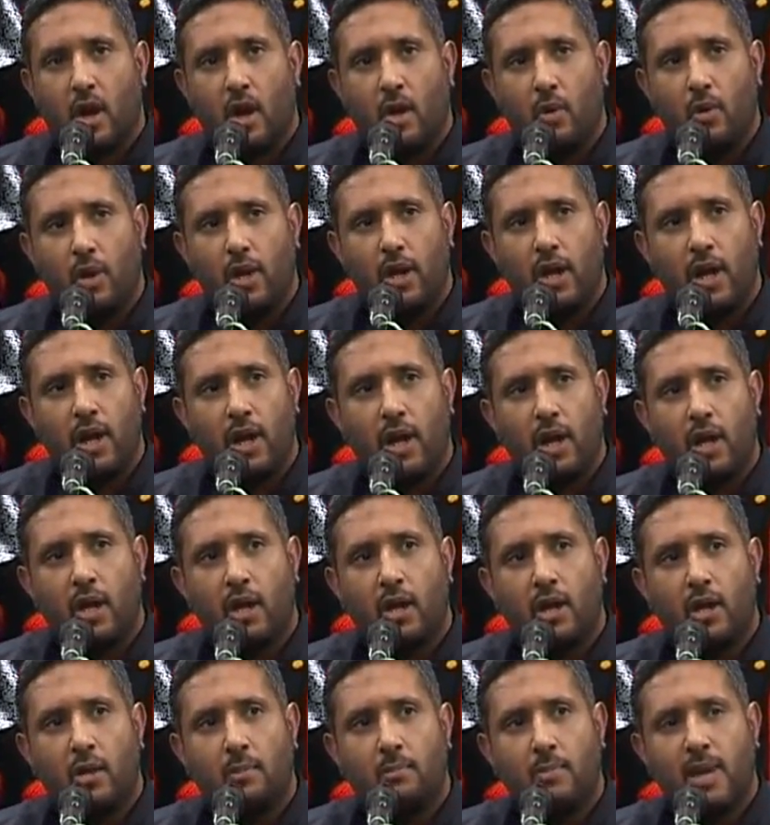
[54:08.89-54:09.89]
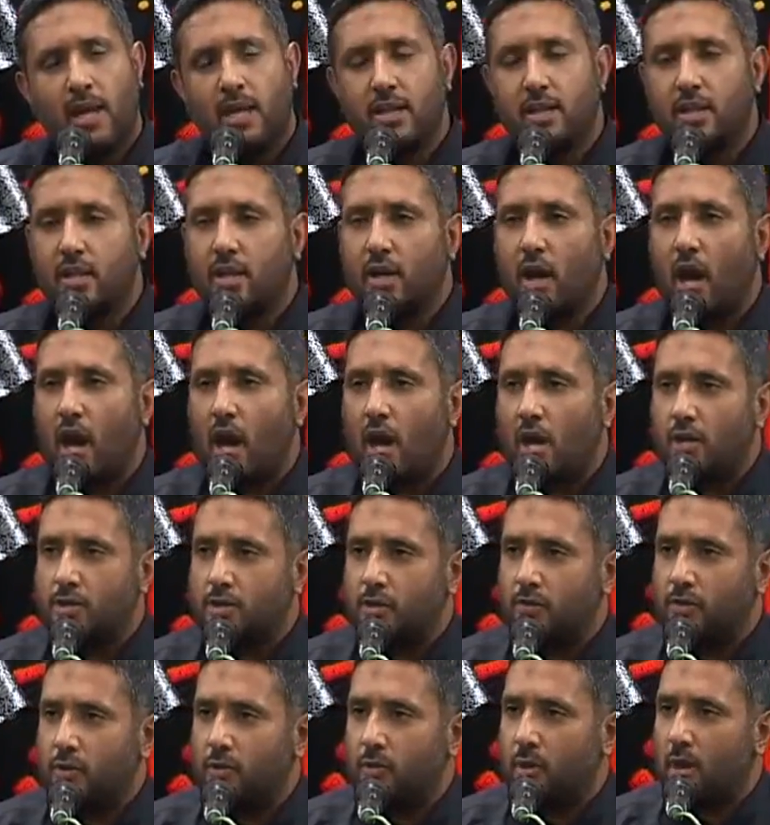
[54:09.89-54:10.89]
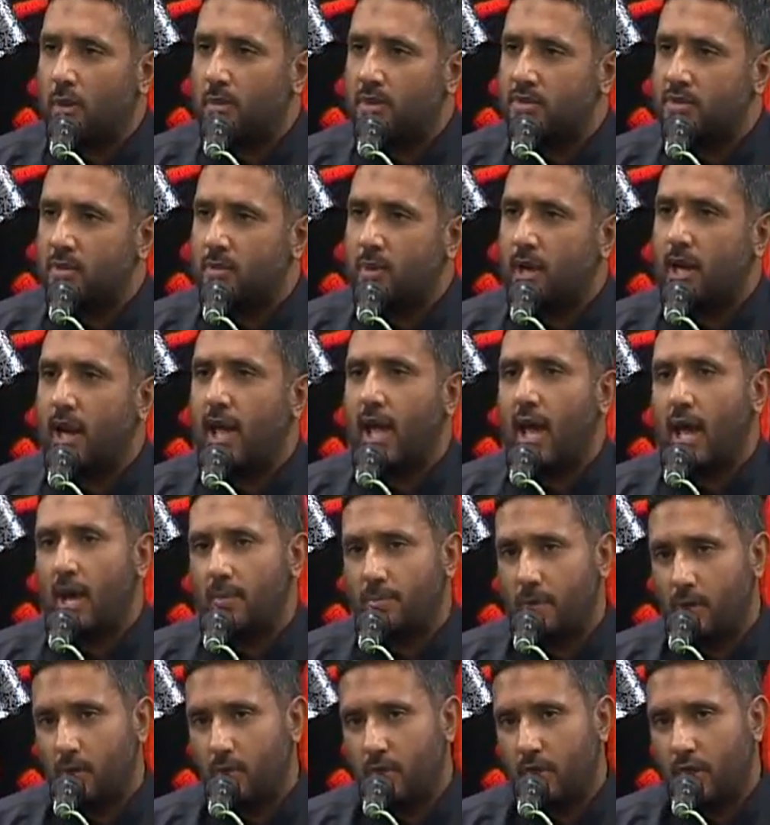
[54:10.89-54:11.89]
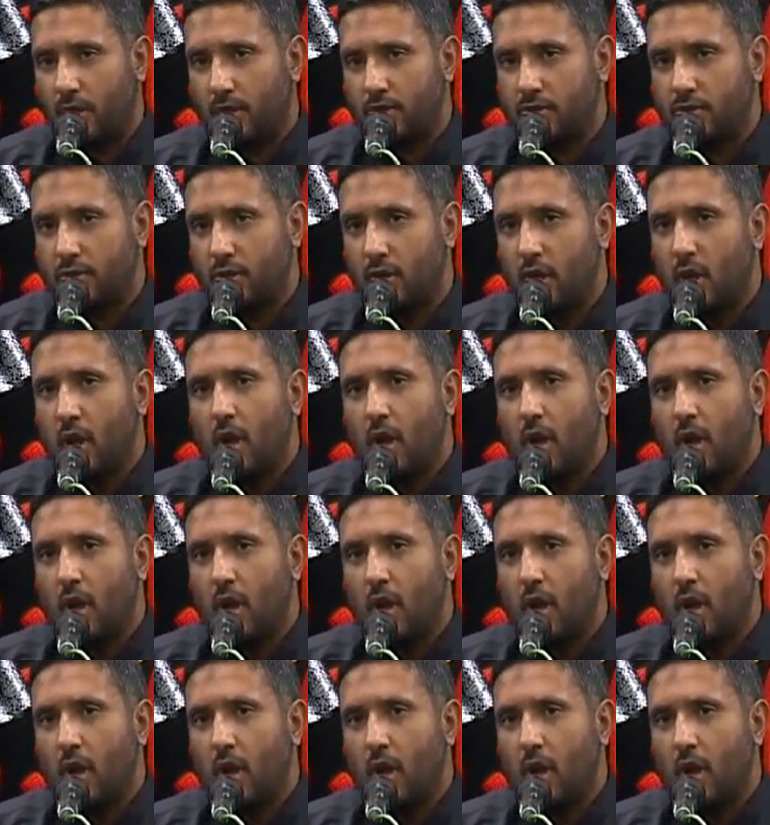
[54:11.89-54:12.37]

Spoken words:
Oh Allah, make the heart of Imam Zamana happy with us.